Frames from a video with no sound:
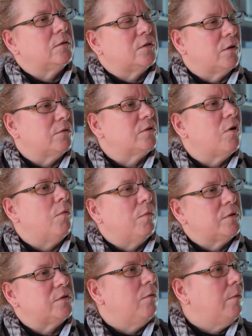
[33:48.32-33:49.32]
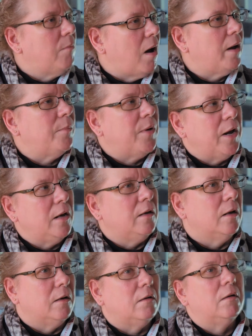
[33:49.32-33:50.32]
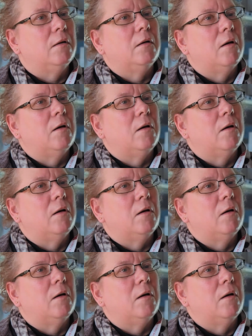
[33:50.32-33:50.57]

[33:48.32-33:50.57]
So in my opinion,